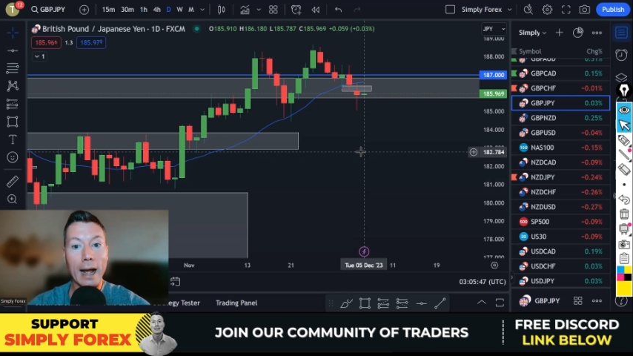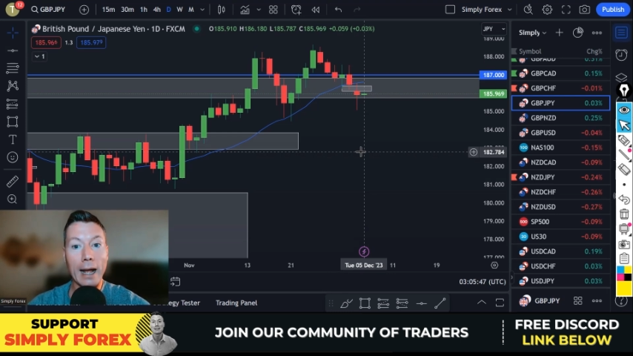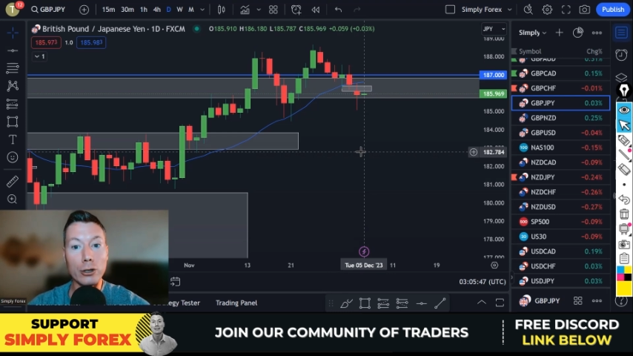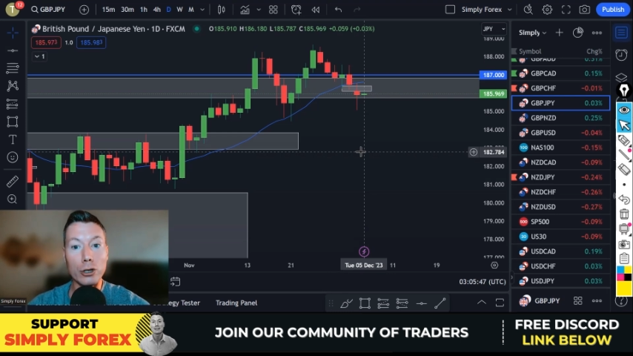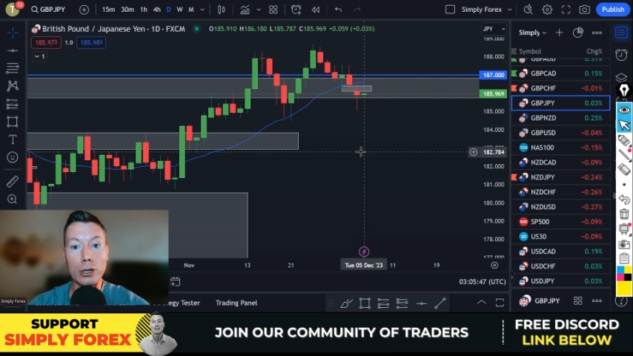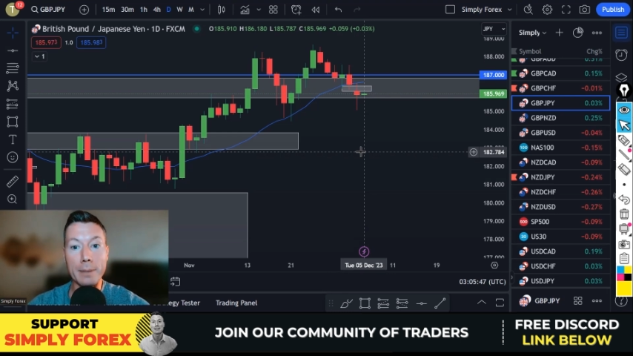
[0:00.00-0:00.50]

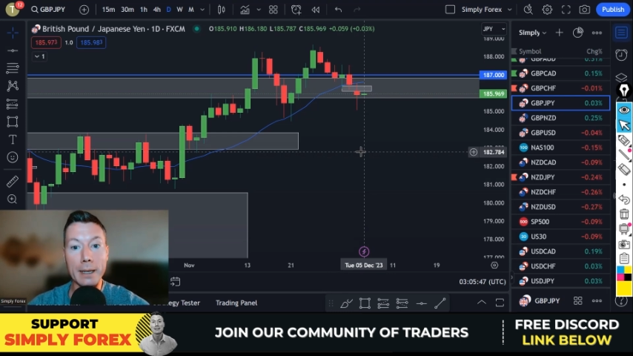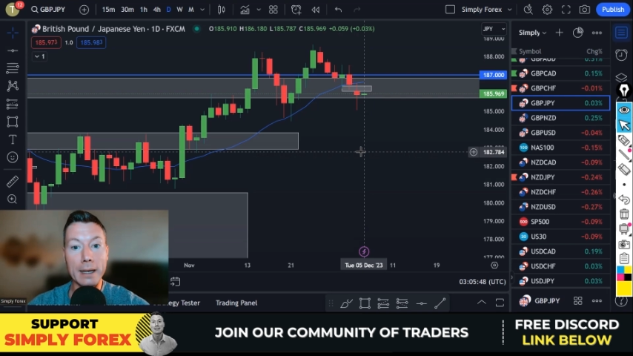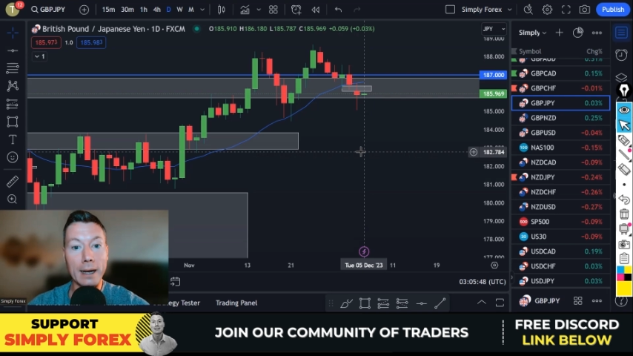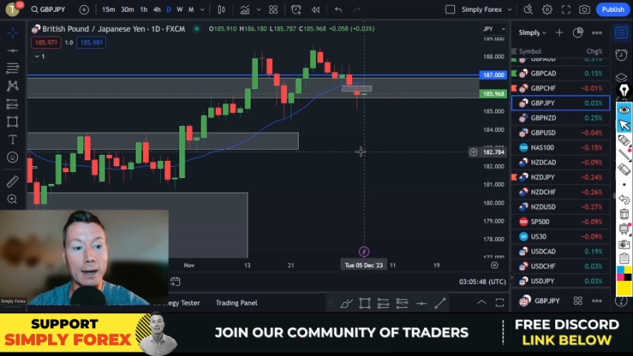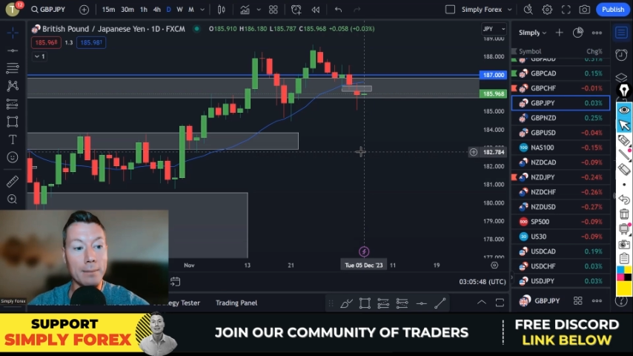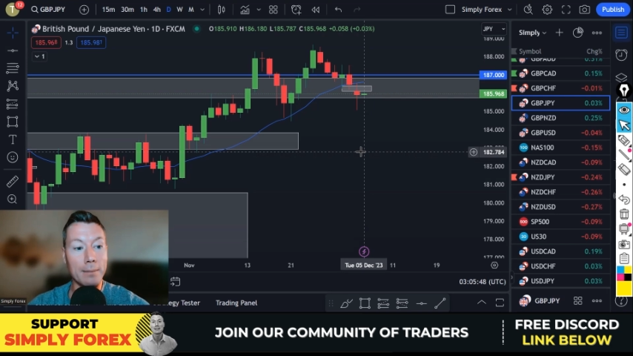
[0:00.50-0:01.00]
and you can
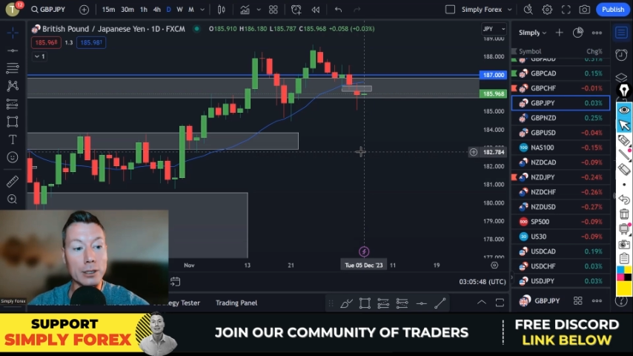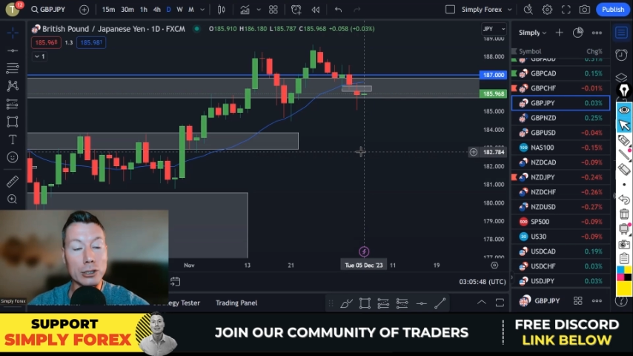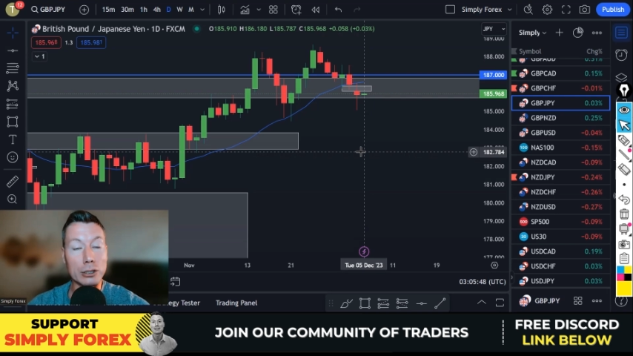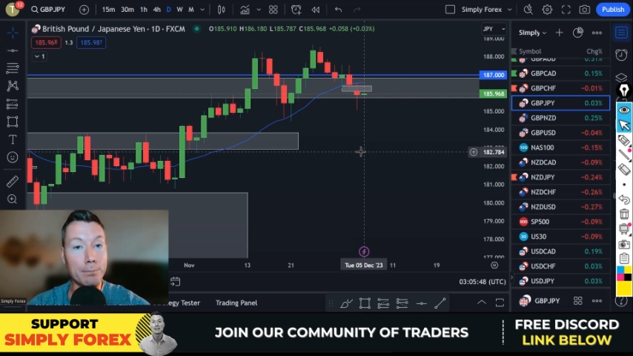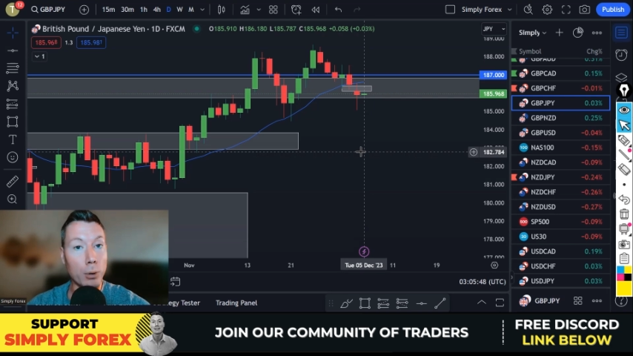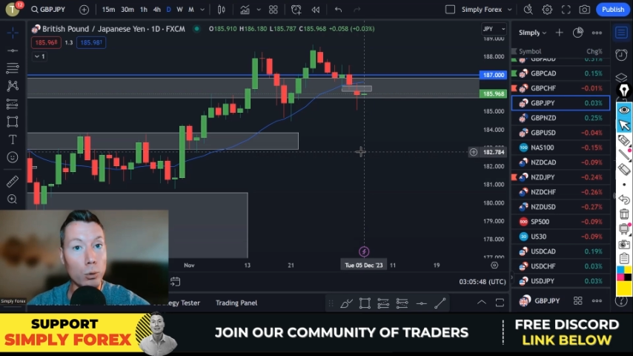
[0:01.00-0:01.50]
become a
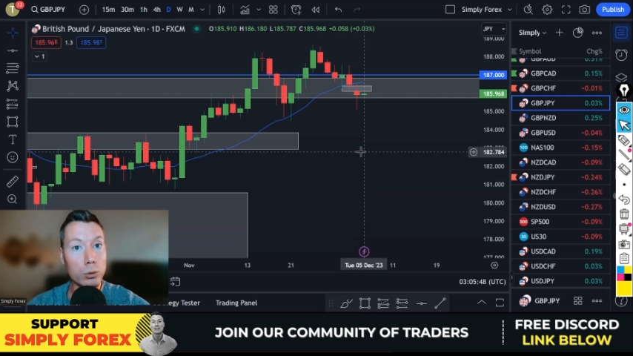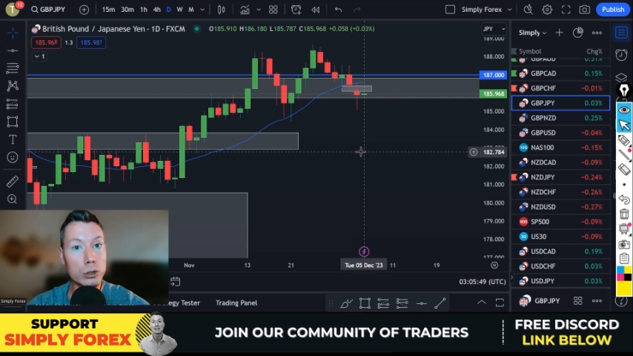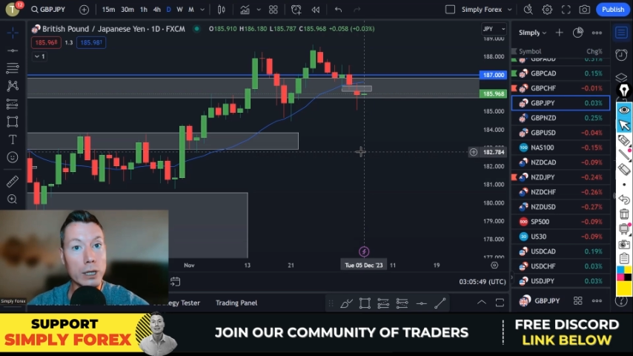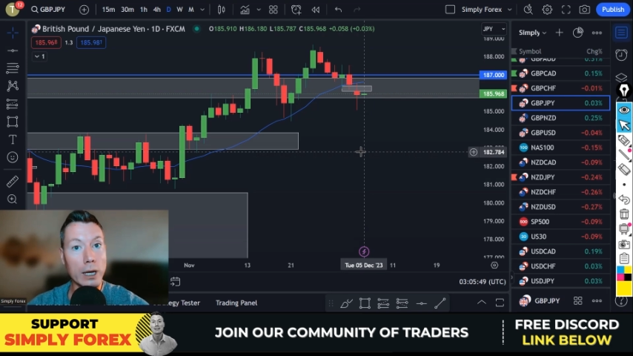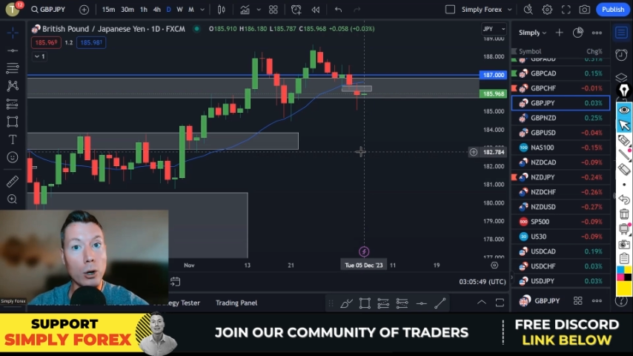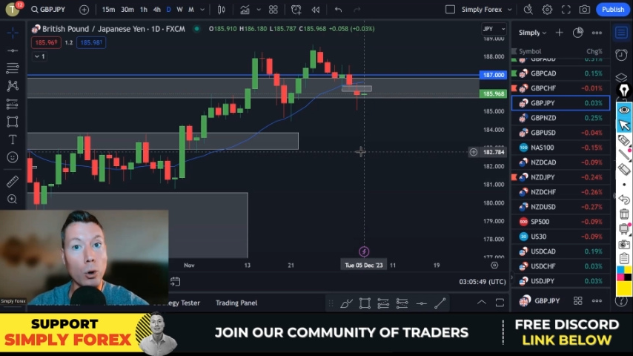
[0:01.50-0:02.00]

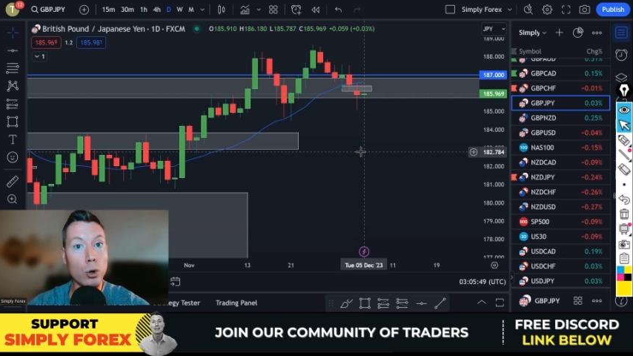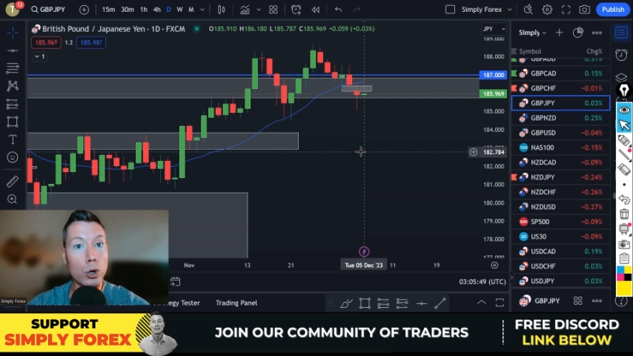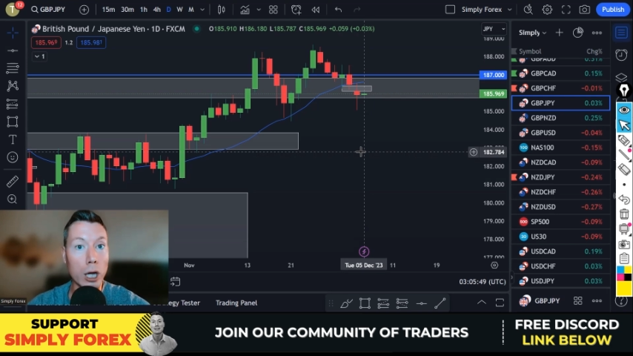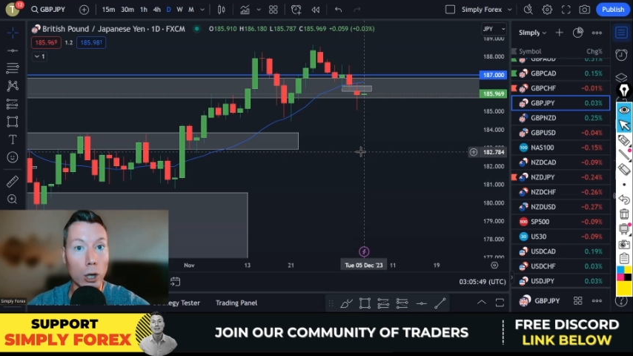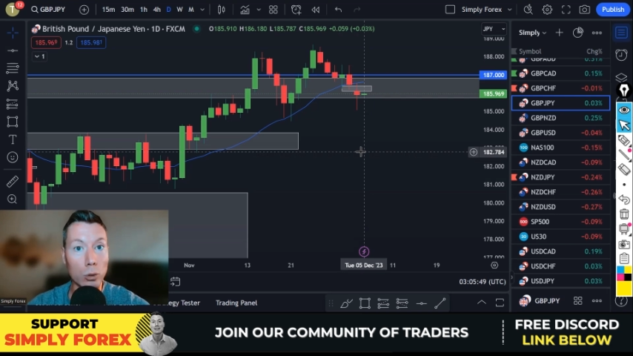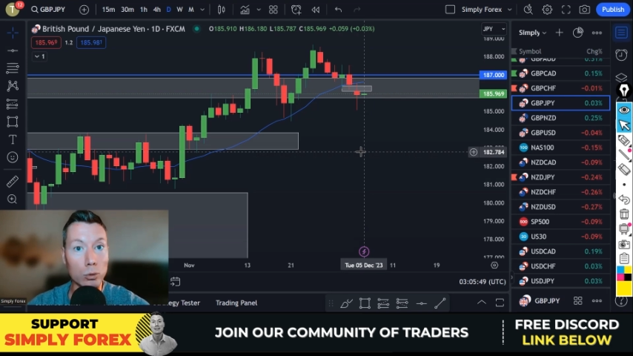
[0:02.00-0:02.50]
supporter or
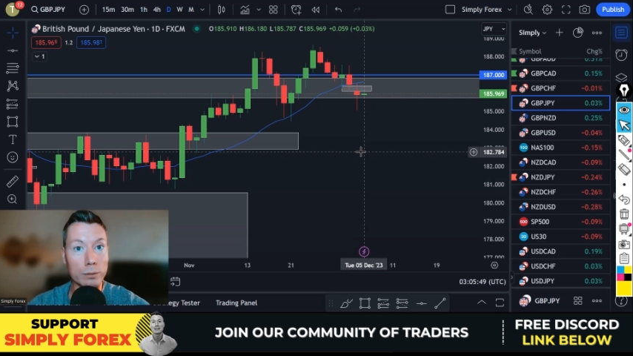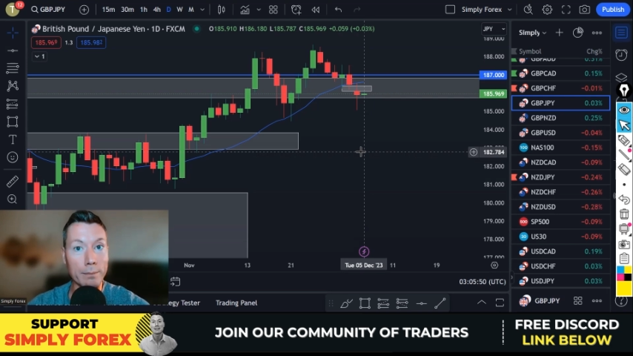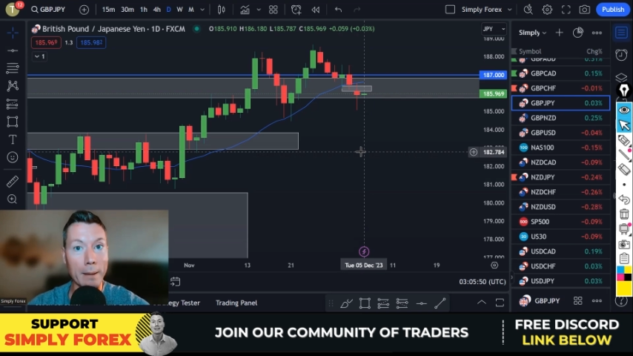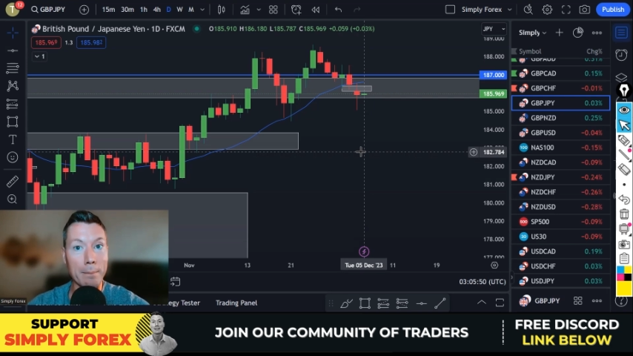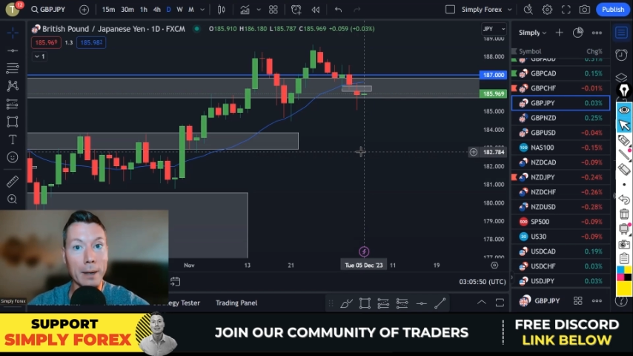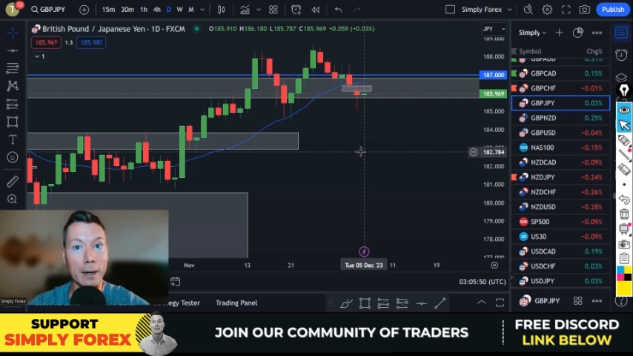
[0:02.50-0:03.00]
gold
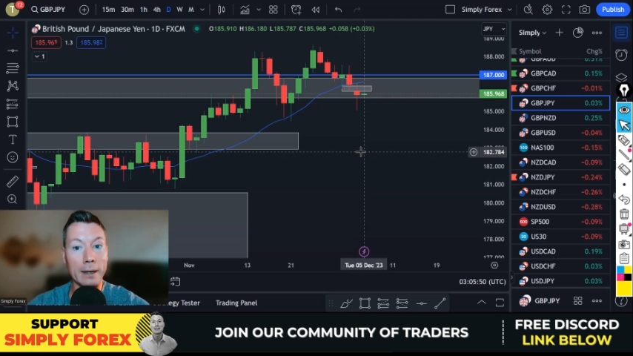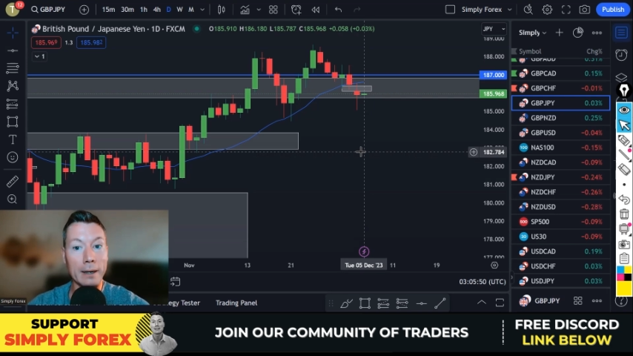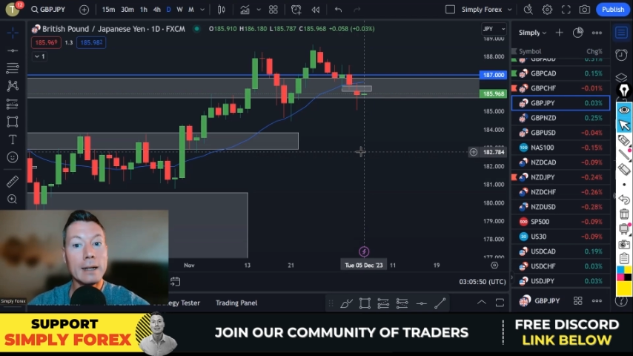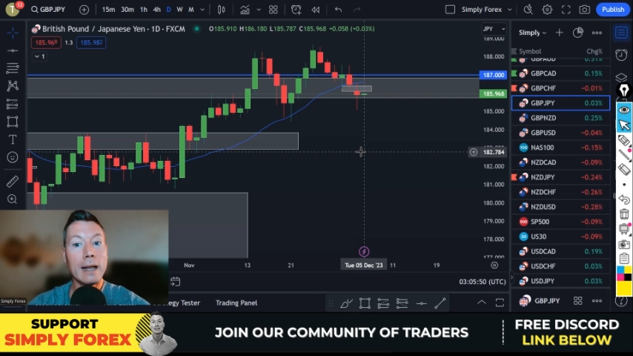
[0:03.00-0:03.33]
member